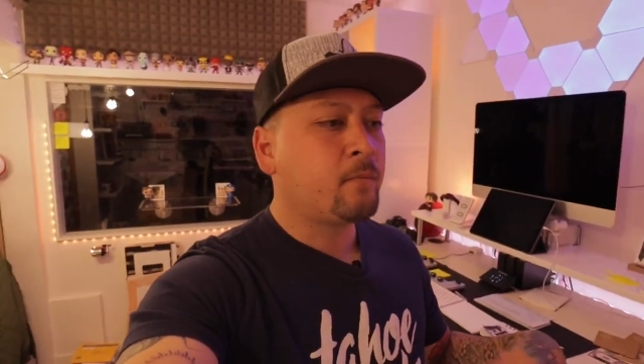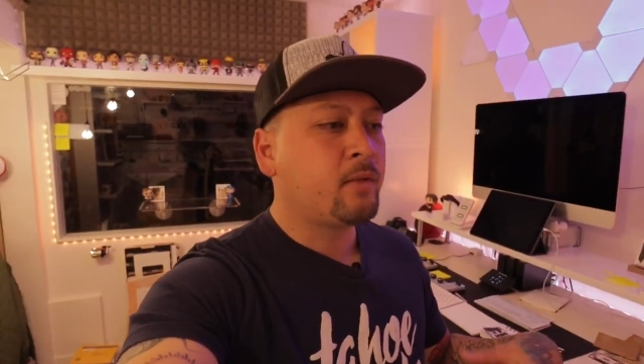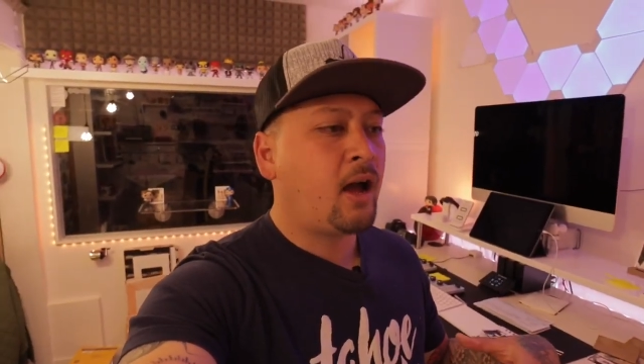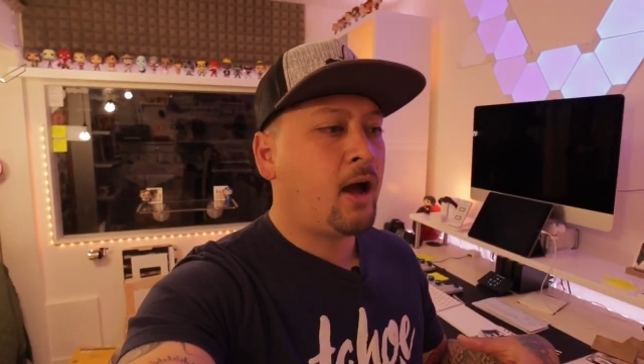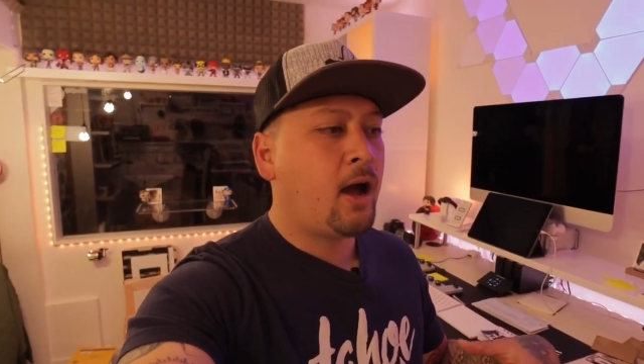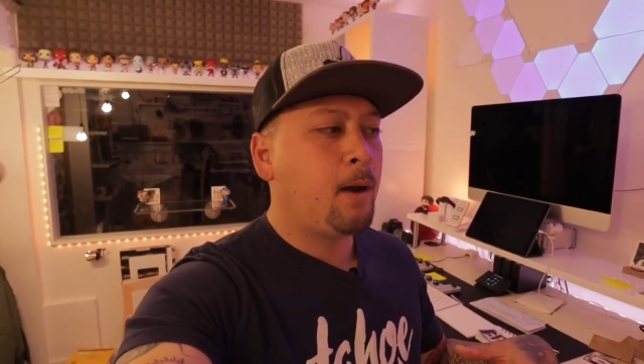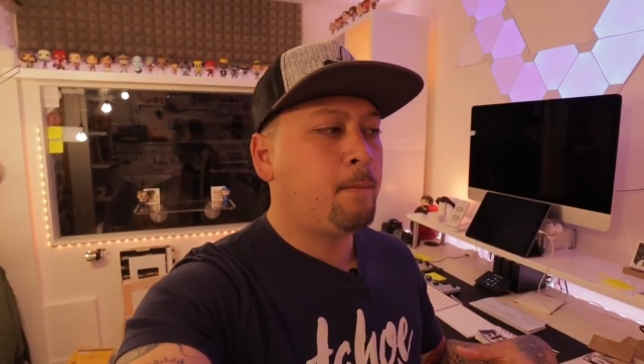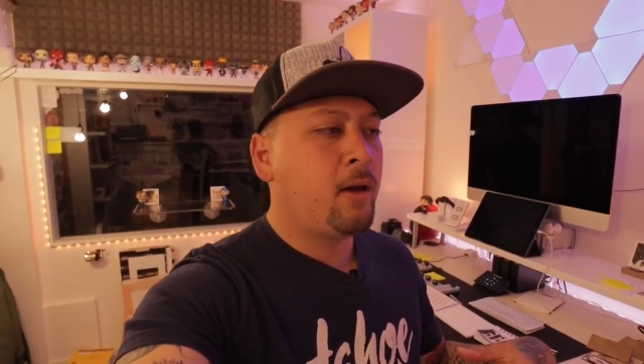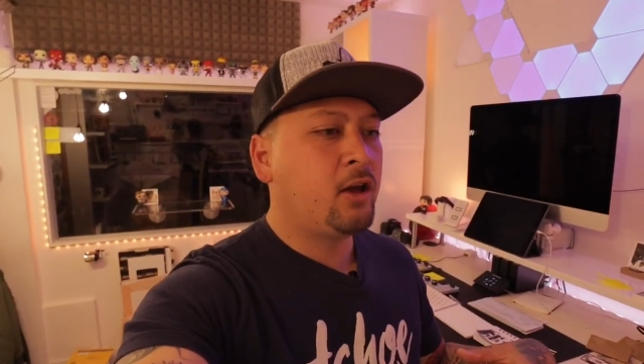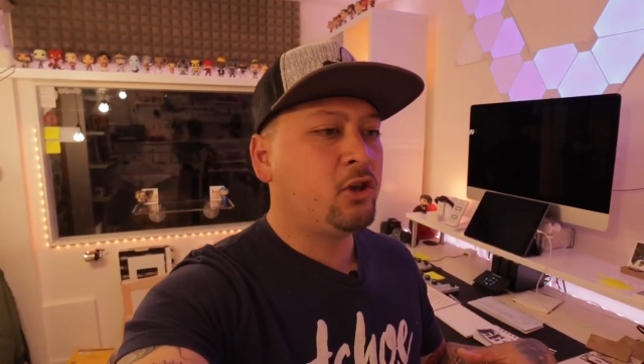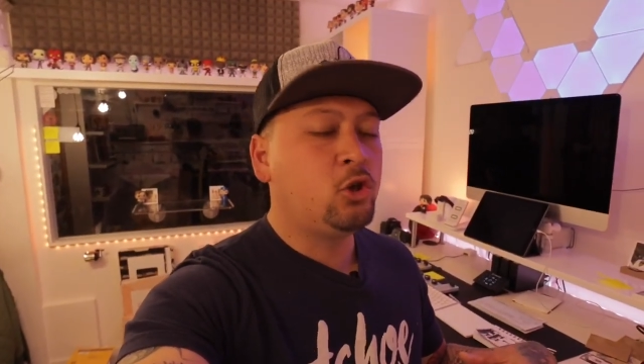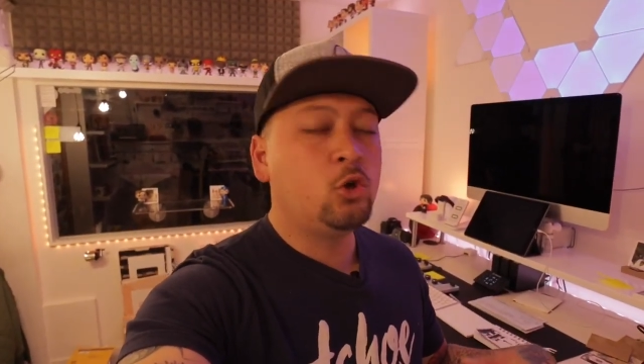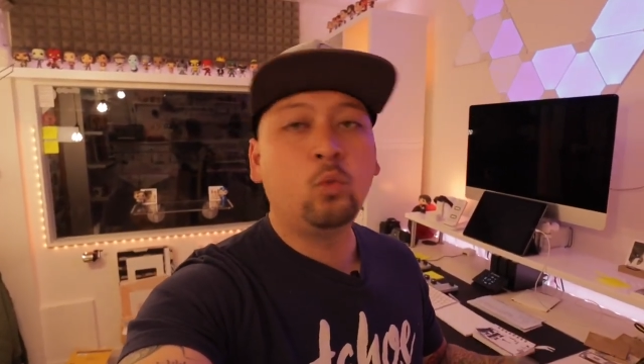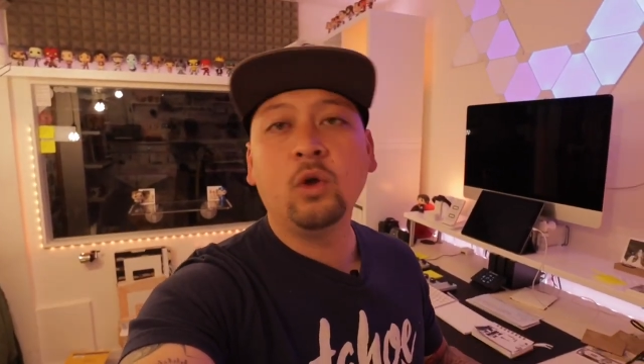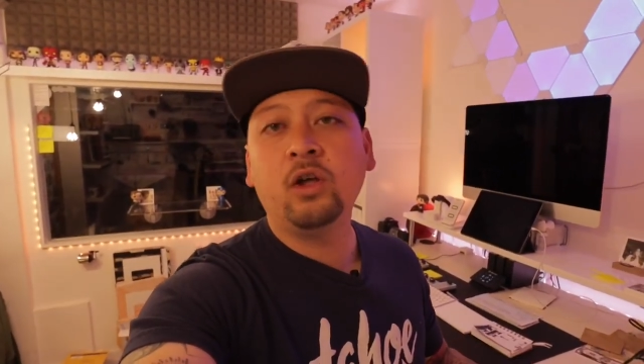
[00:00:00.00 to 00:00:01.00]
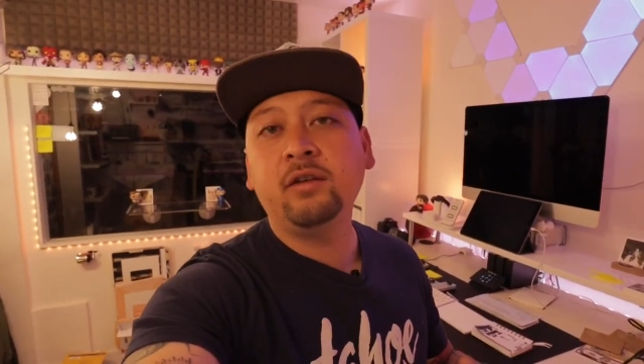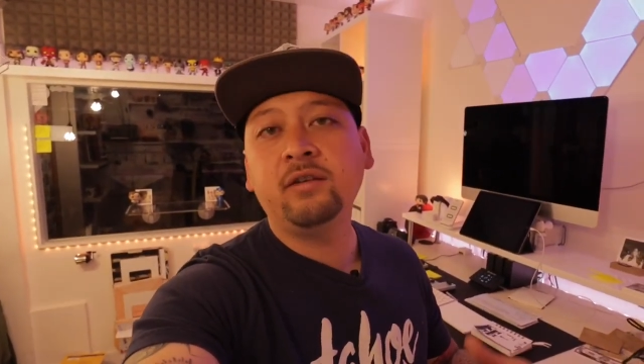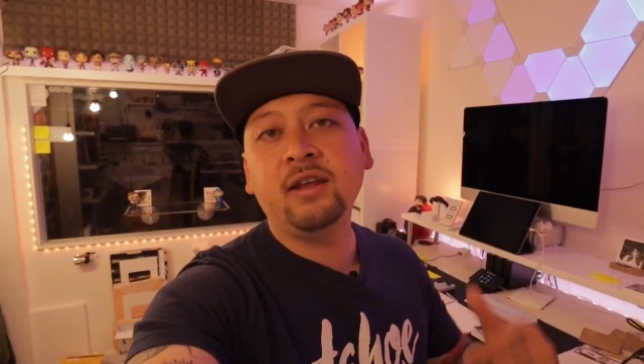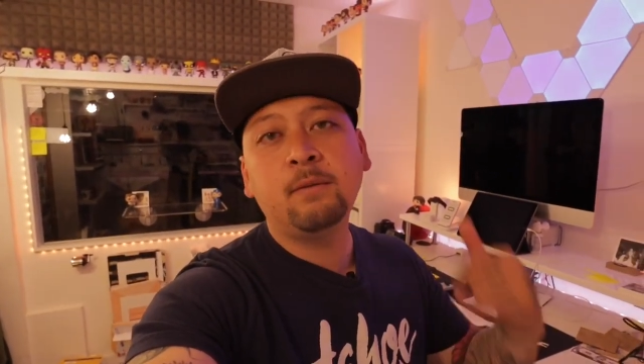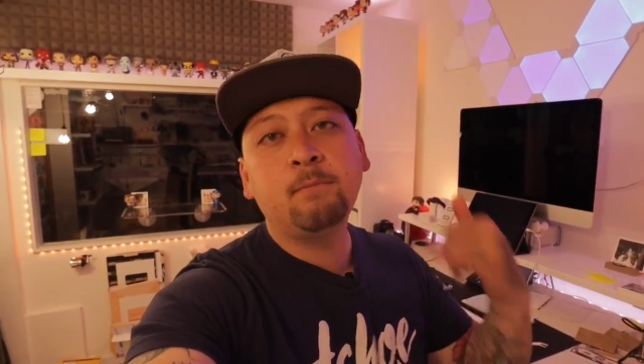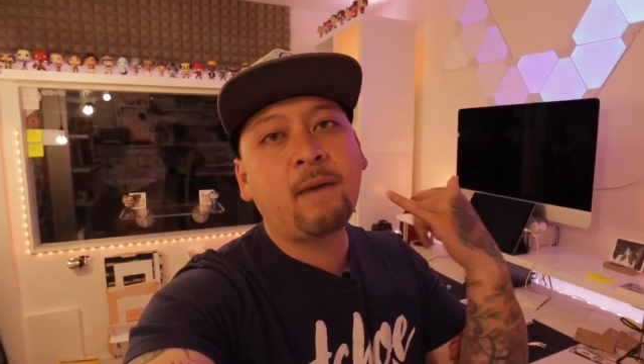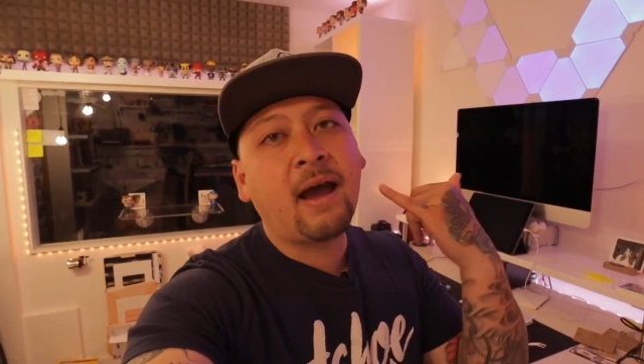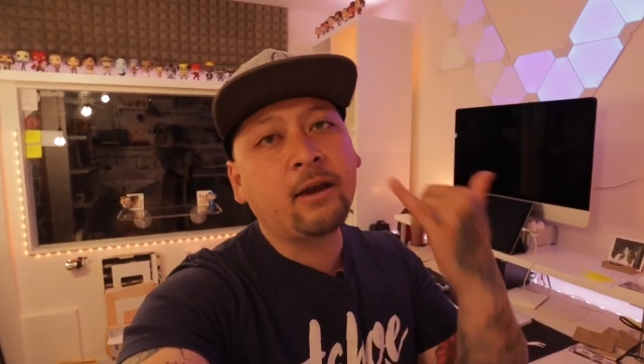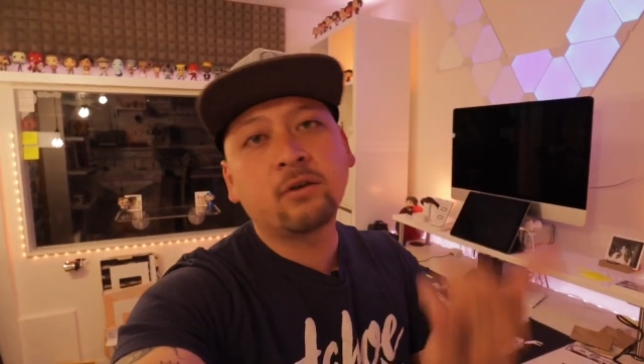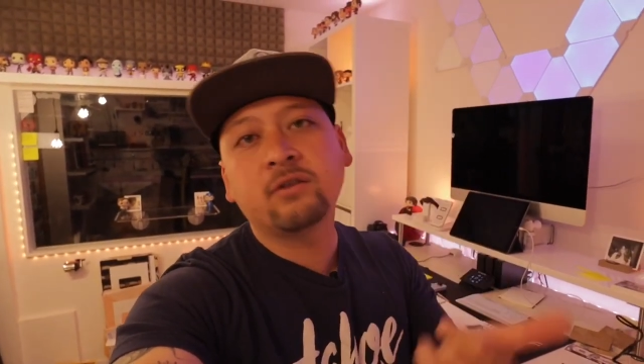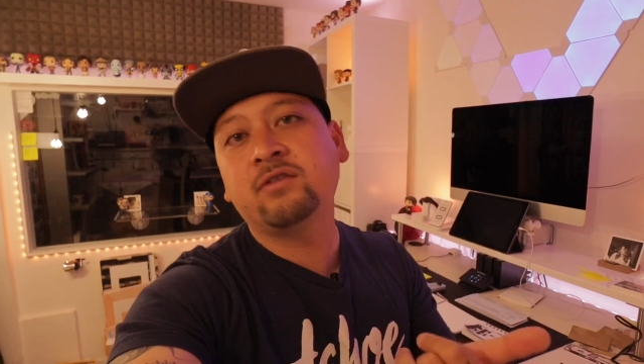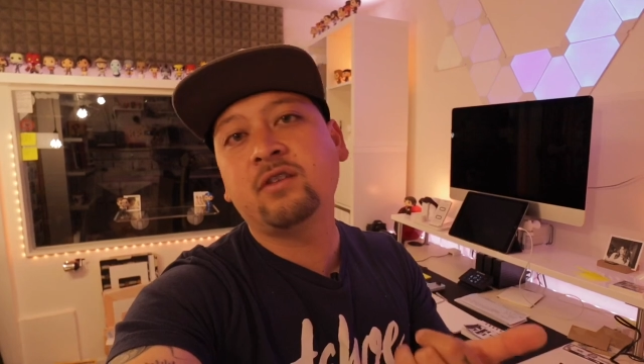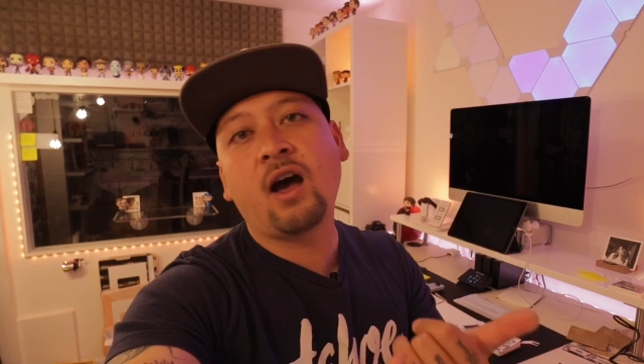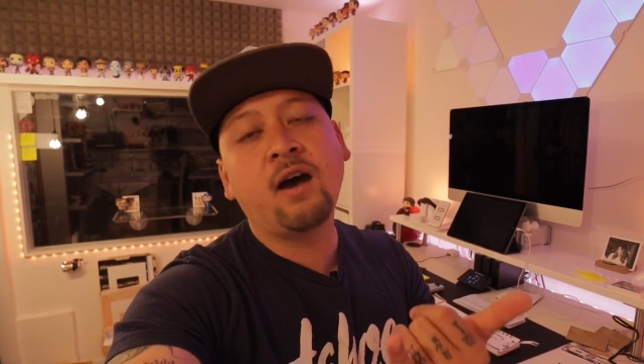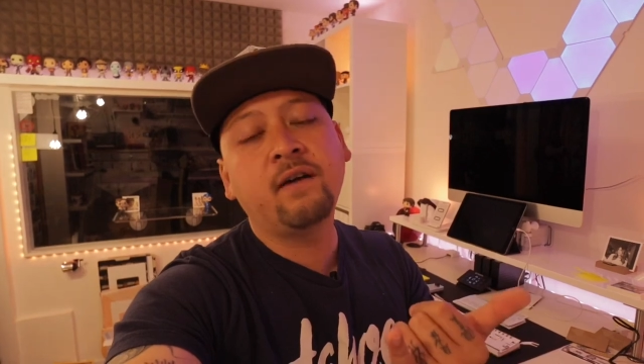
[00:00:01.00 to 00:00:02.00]
You will need
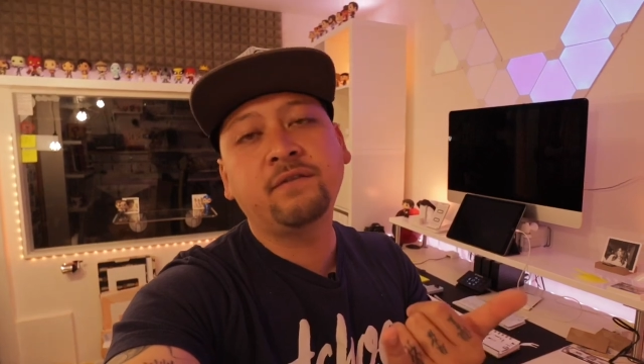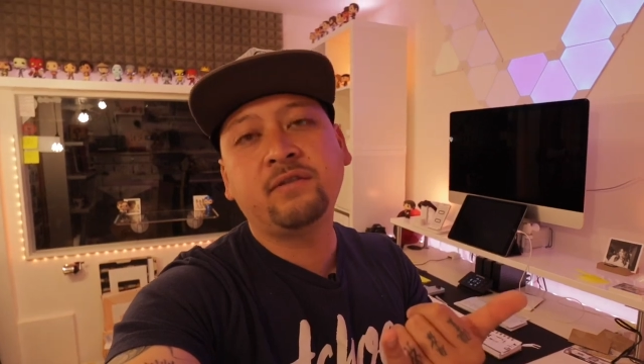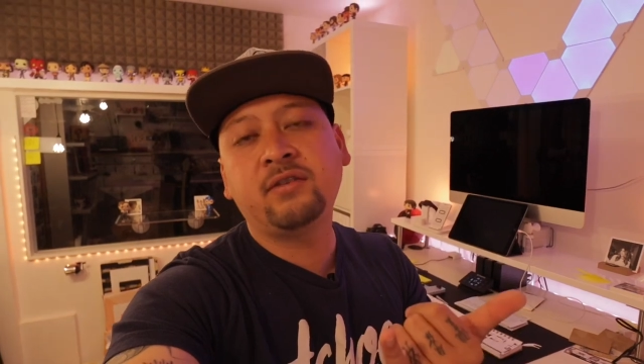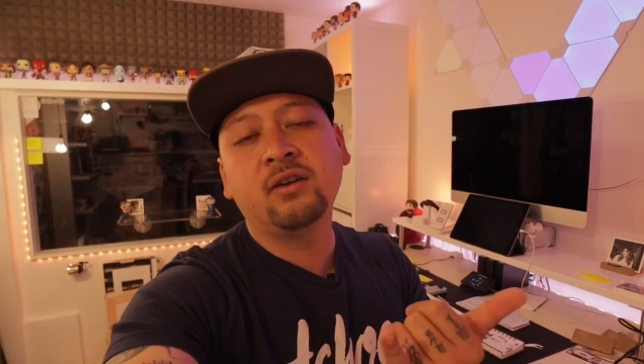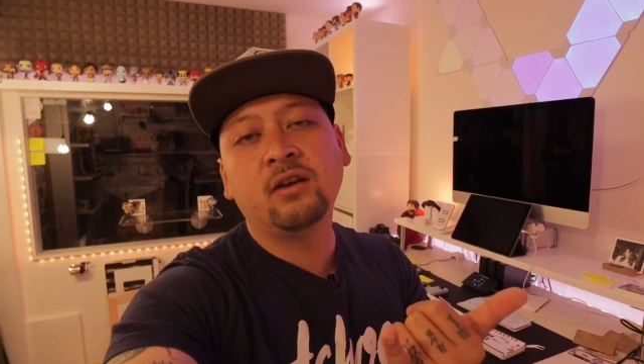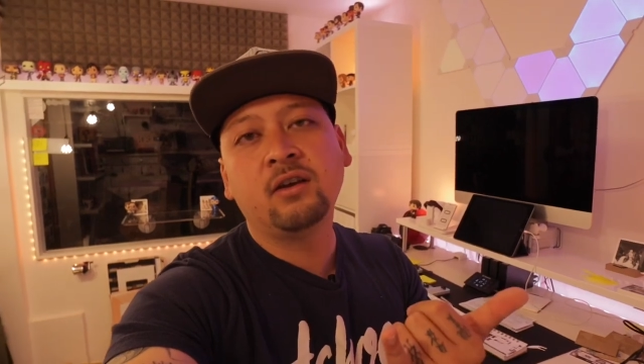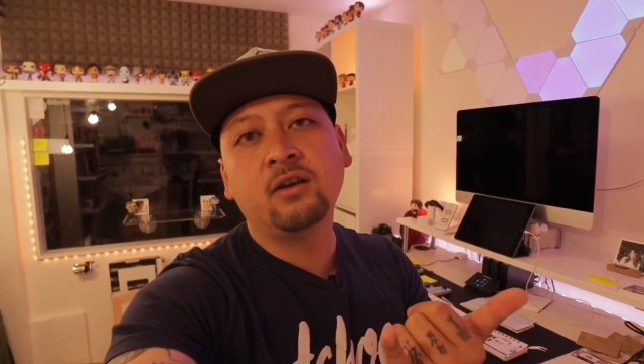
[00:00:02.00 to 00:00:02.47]
Microsoft,